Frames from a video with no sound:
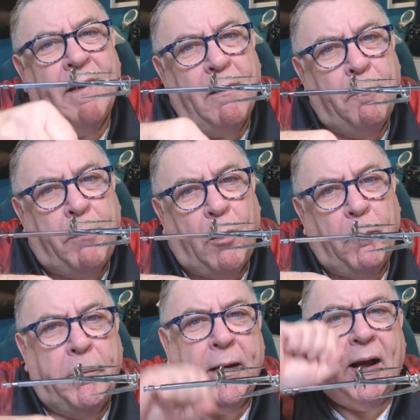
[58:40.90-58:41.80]
that
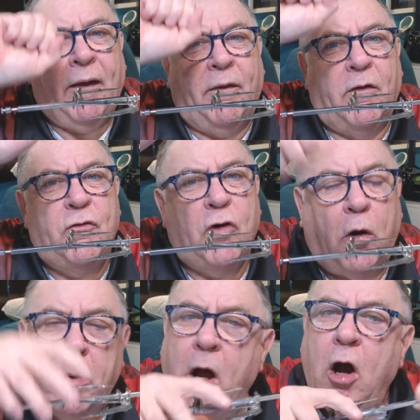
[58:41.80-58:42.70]
bottom bit and the
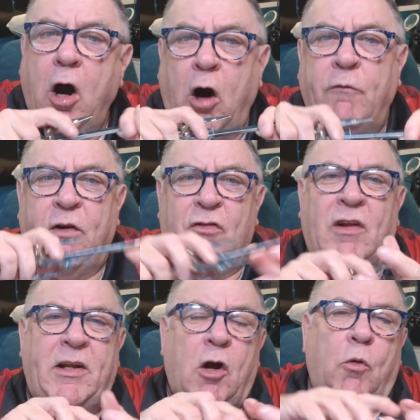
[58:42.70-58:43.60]
top.
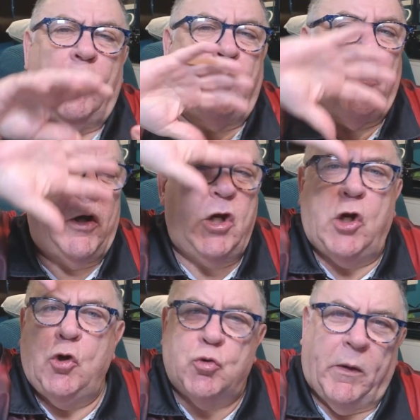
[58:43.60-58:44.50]
Obviously, don't do a
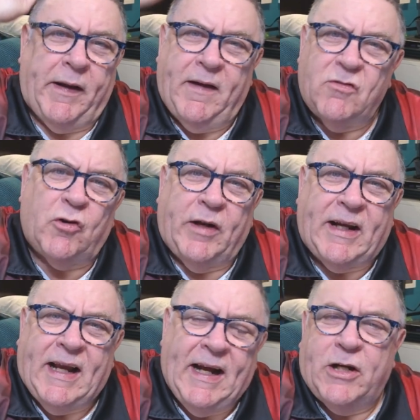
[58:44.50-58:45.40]
huge one in that's going
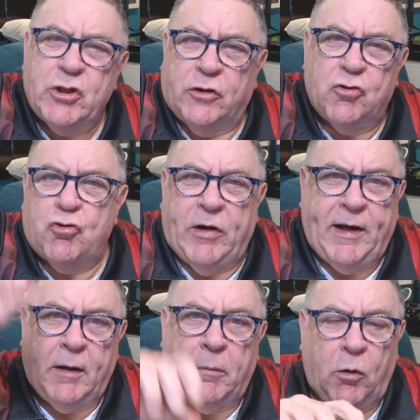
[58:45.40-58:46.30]
to catch and
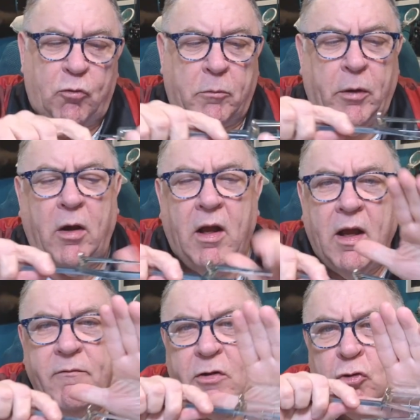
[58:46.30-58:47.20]
strain the motor, but
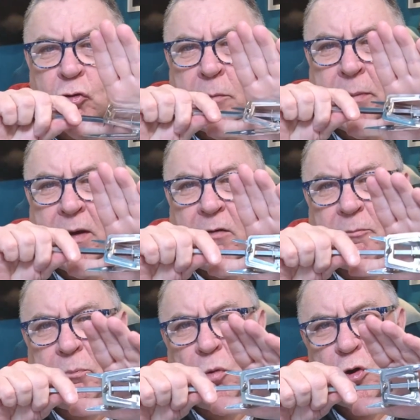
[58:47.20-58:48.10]
if it's just a bit
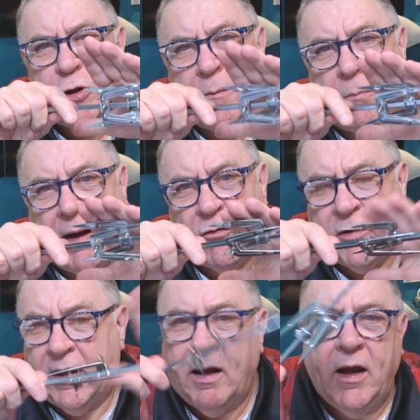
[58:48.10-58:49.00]
of pushing
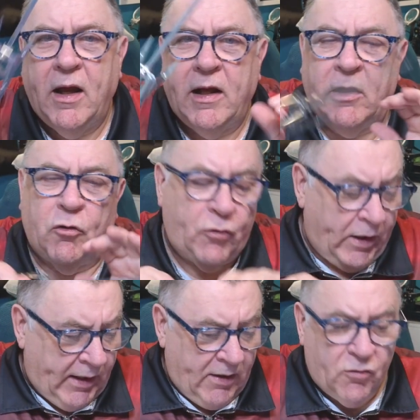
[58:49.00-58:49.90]
past it, you'll
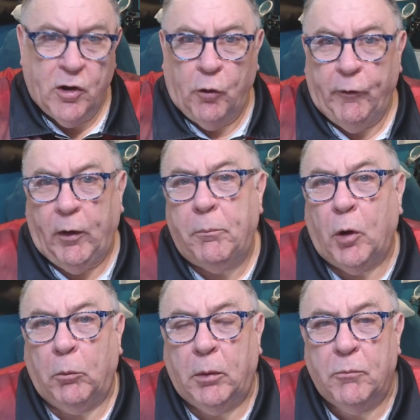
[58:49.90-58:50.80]
see it's no real
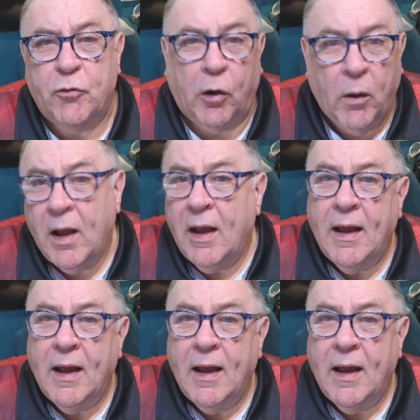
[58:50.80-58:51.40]
problem. So